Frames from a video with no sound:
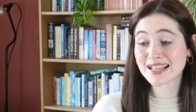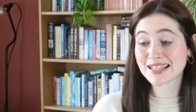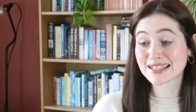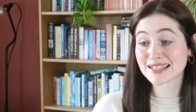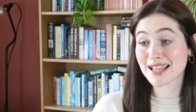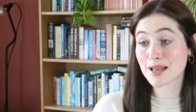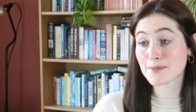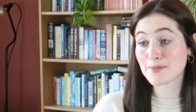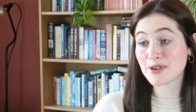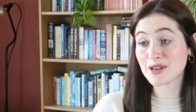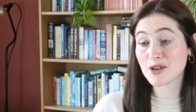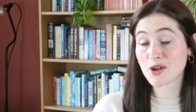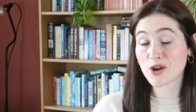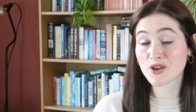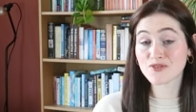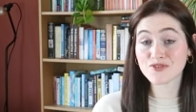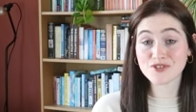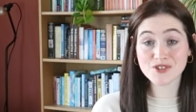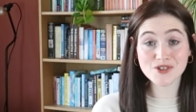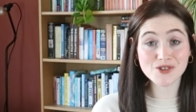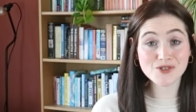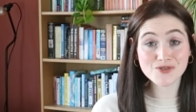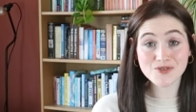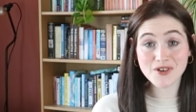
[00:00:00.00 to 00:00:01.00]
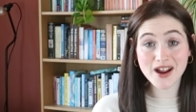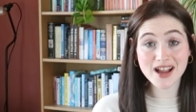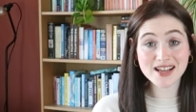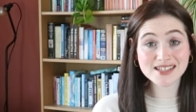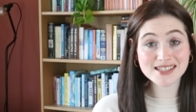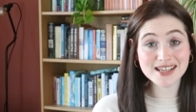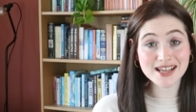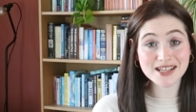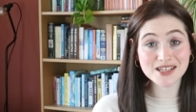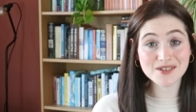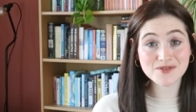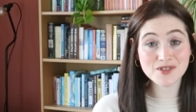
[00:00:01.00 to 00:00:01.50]
Let me know if you've
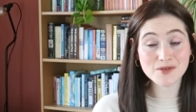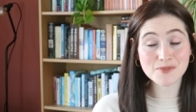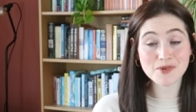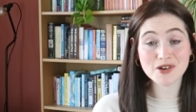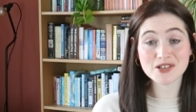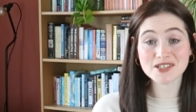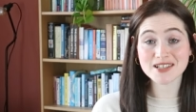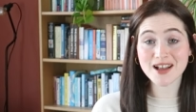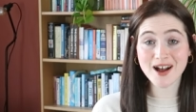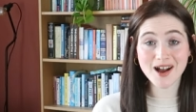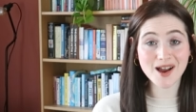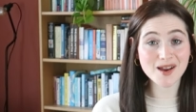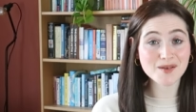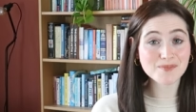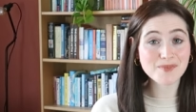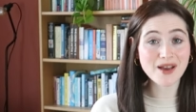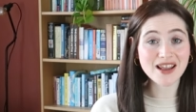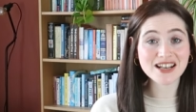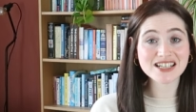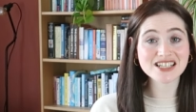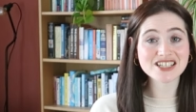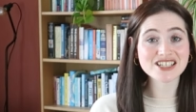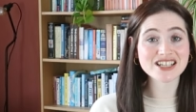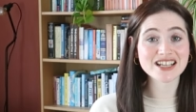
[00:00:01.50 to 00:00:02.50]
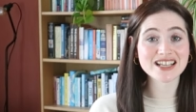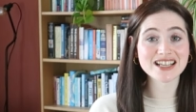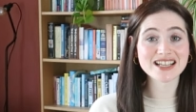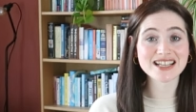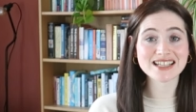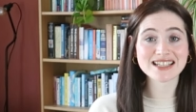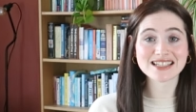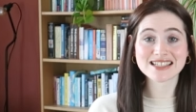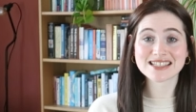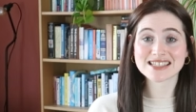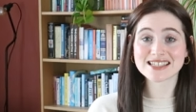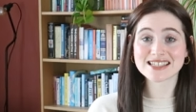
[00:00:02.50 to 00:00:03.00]
read any of the books I
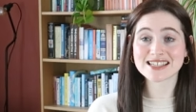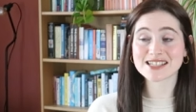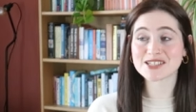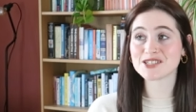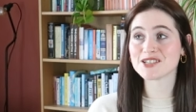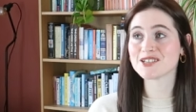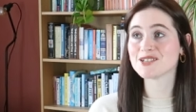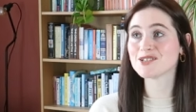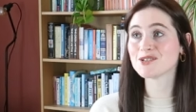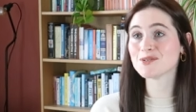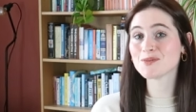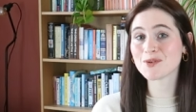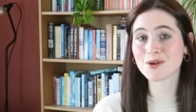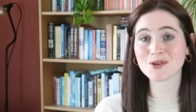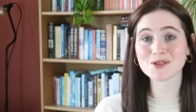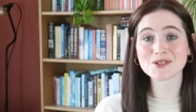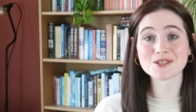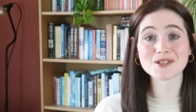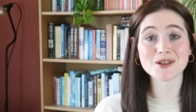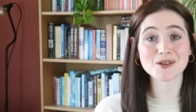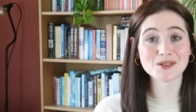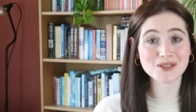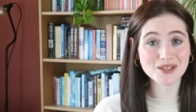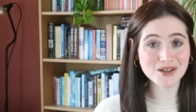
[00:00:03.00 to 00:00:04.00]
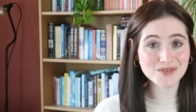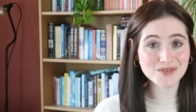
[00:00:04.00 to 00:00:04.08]
mentioned. Did you also